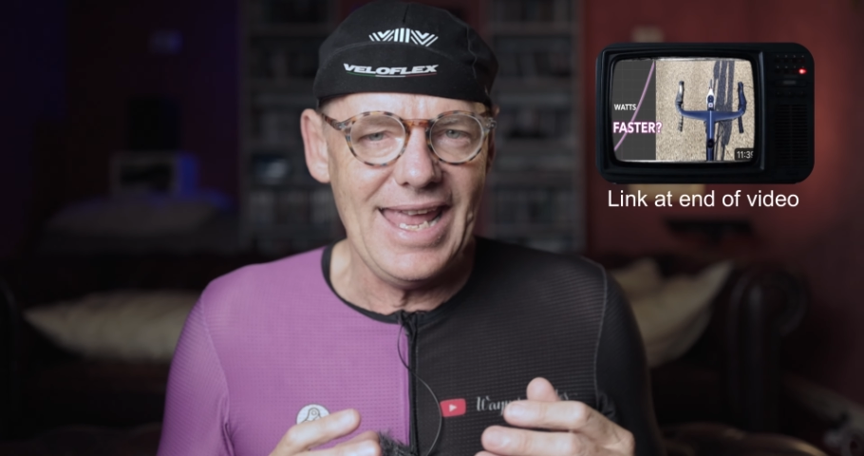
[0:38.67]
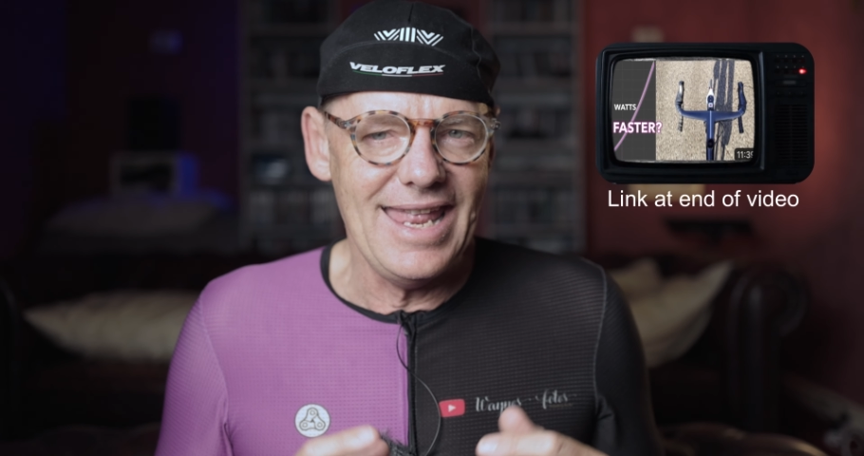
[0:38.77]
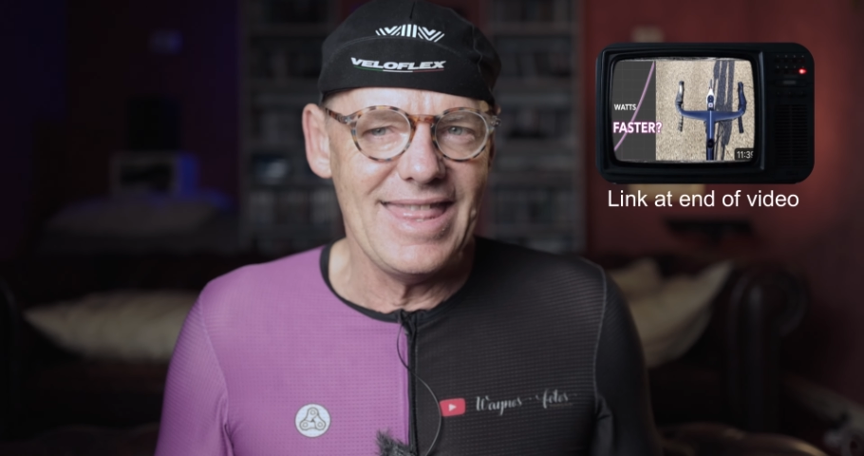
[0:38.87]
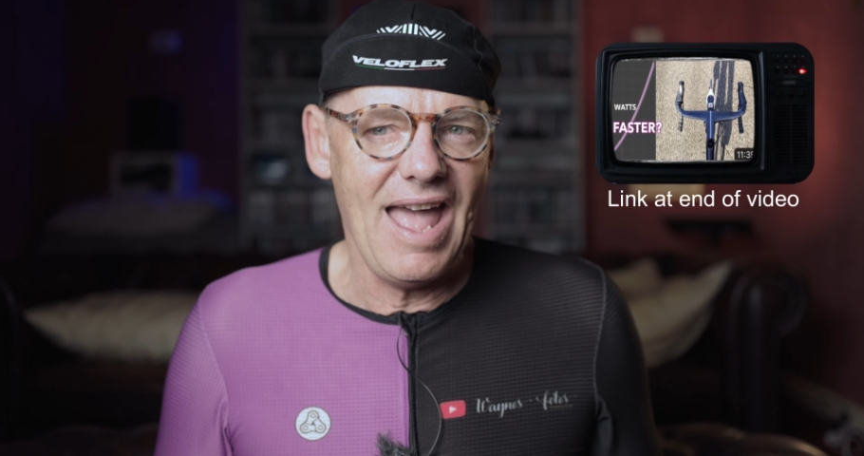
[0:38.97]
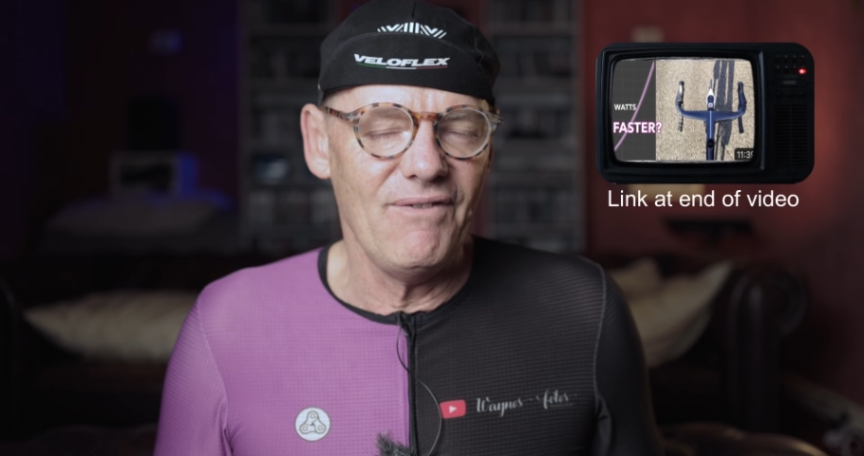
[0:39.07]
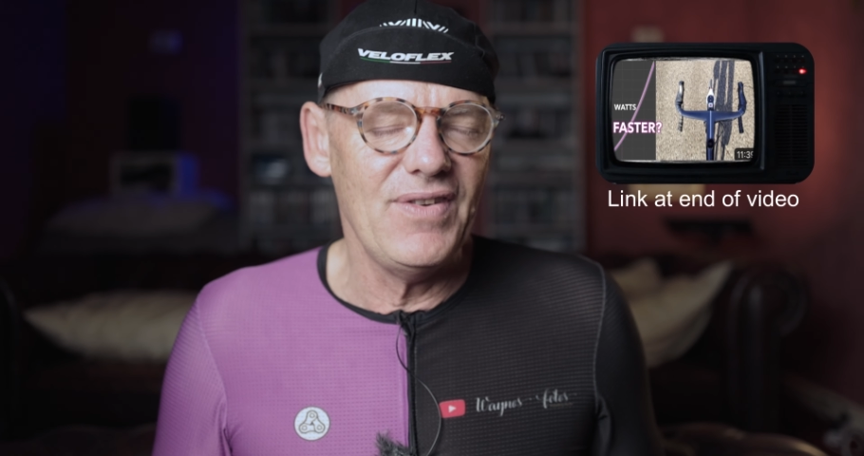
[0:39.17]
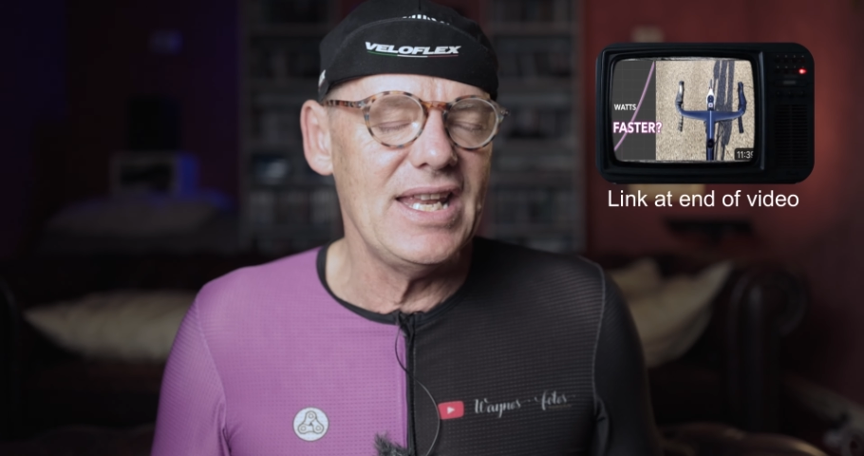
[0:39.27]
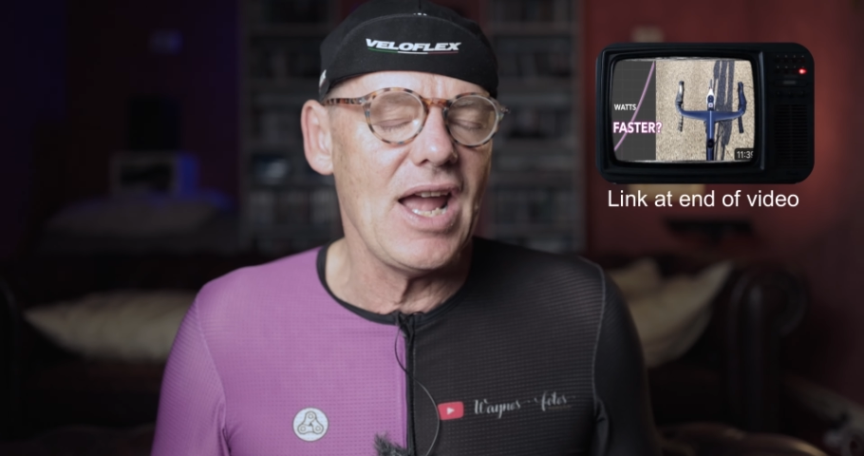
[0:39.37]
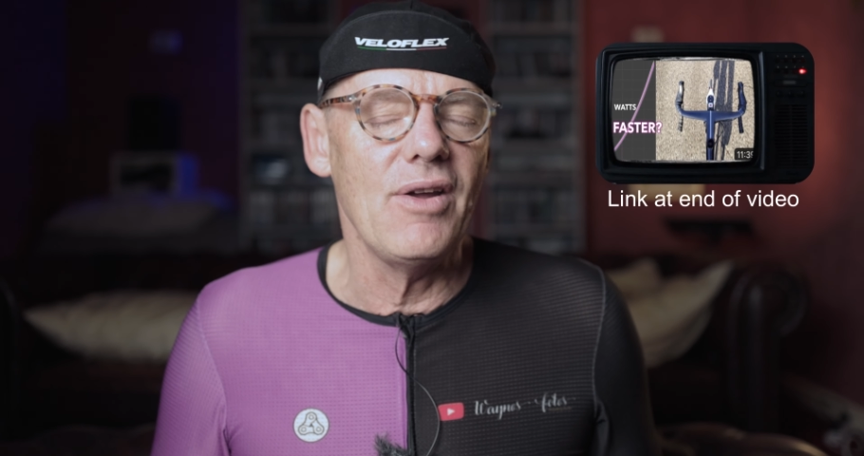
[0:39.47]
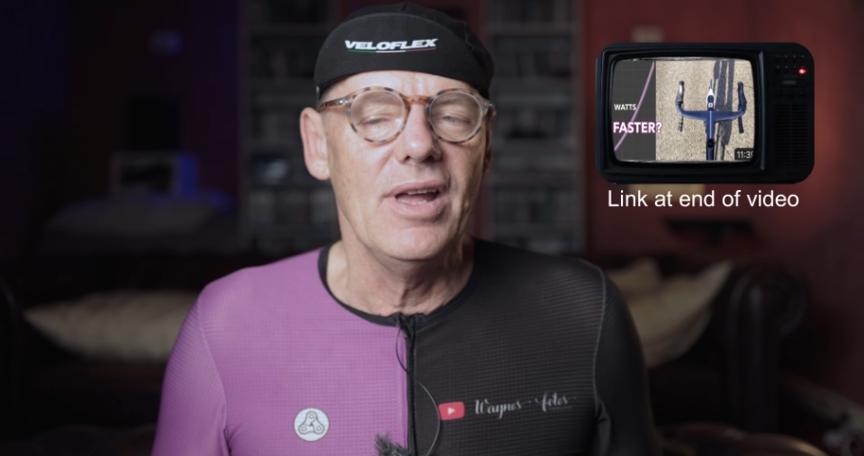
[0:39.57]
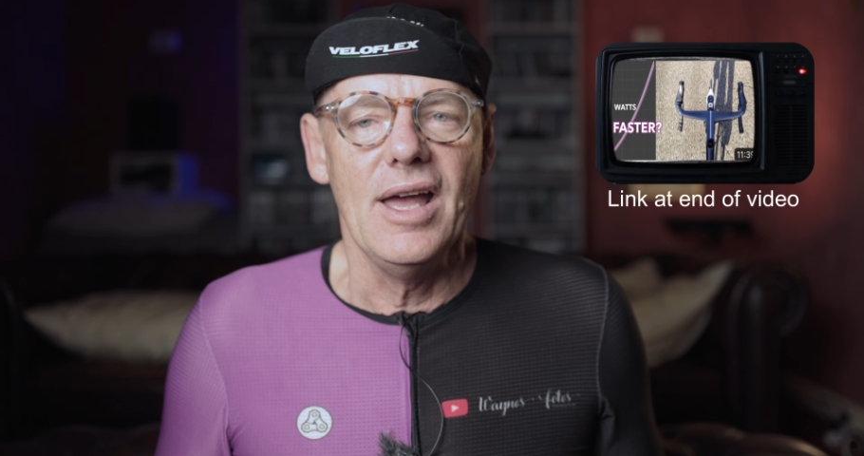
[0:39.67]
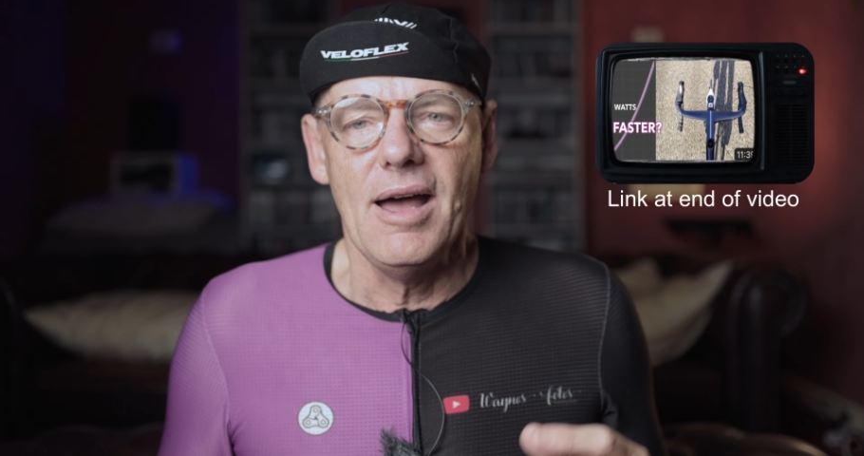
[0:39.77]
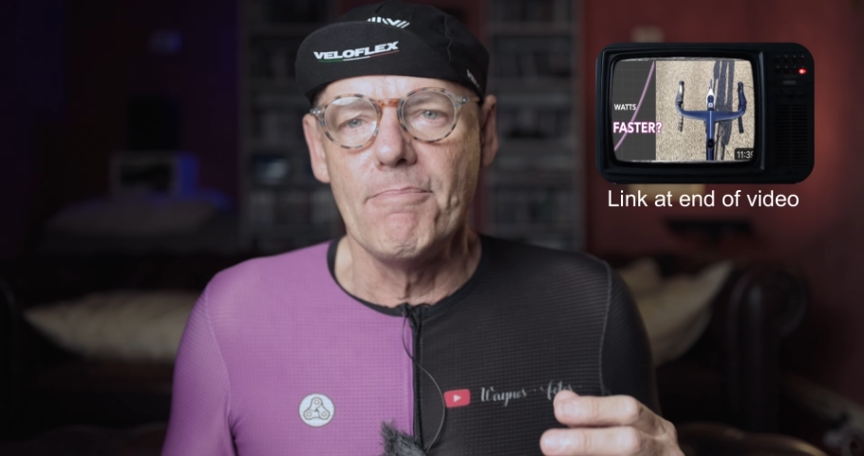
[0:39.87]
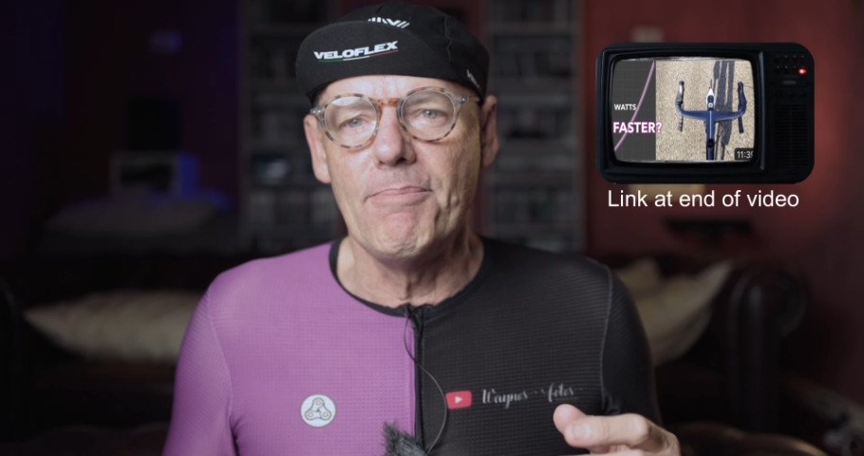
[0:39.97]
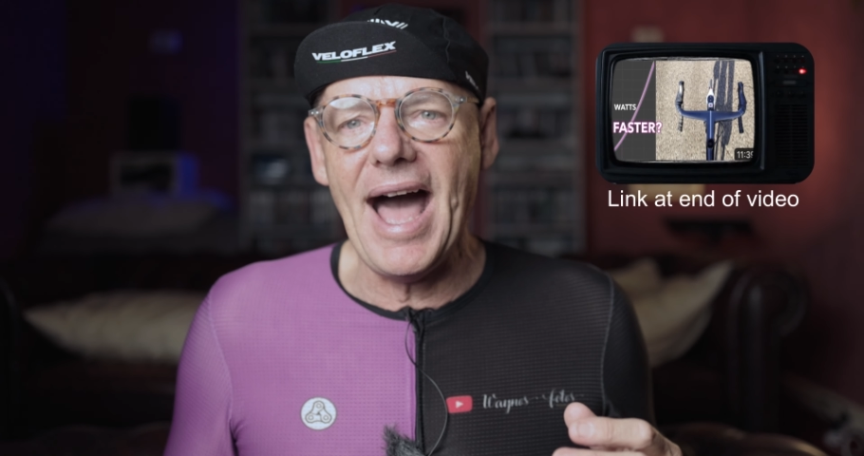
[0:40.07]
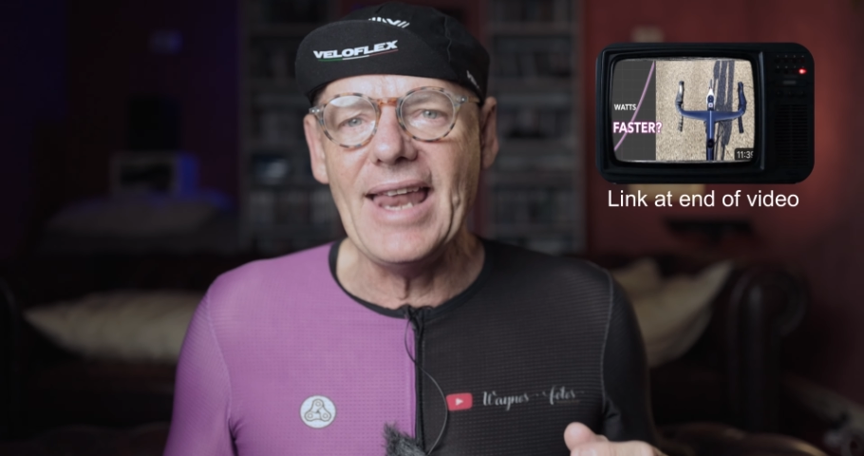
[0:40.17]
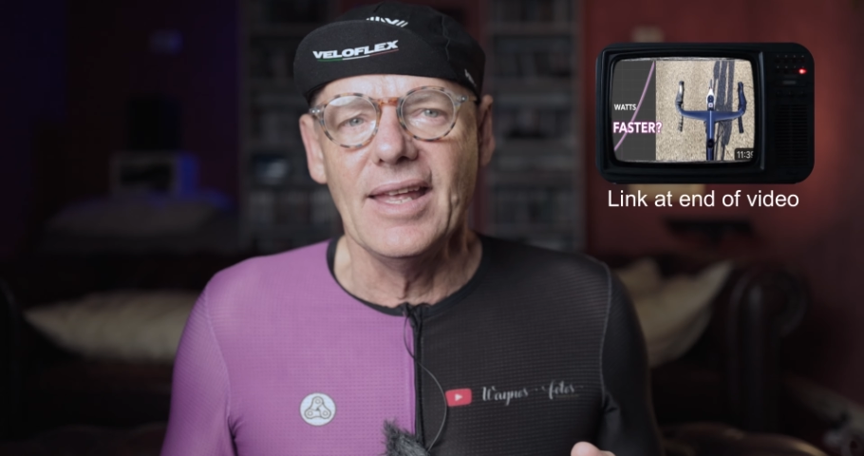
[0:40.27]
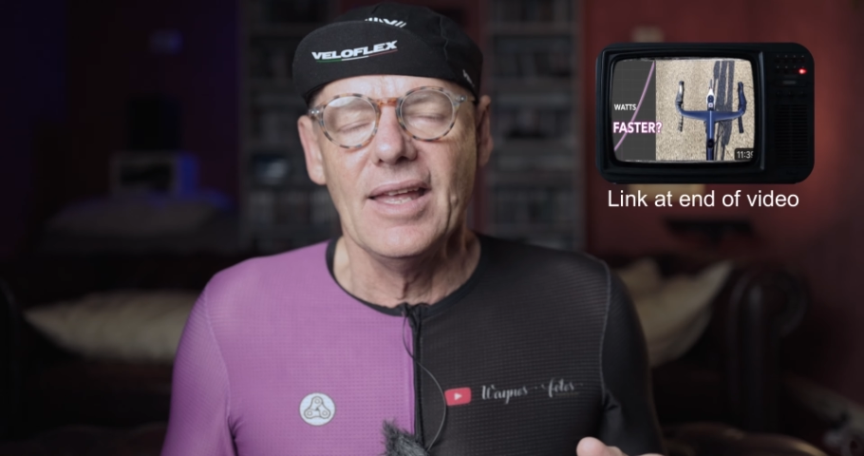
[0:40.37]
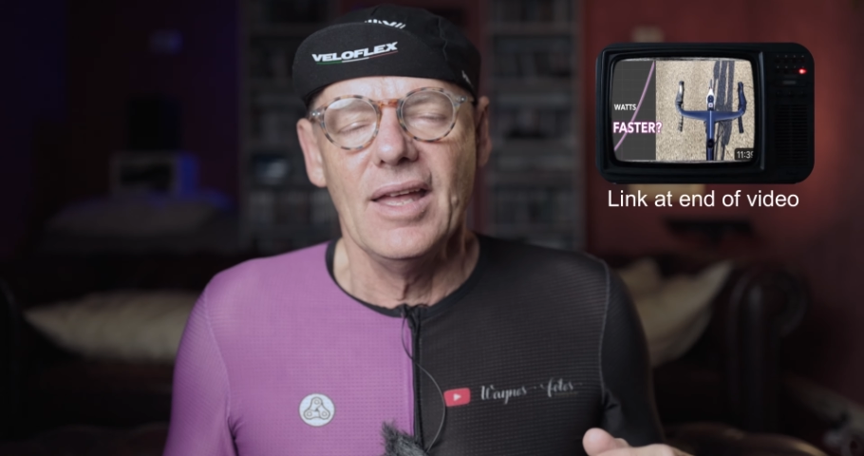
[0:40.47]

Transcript: in that video. But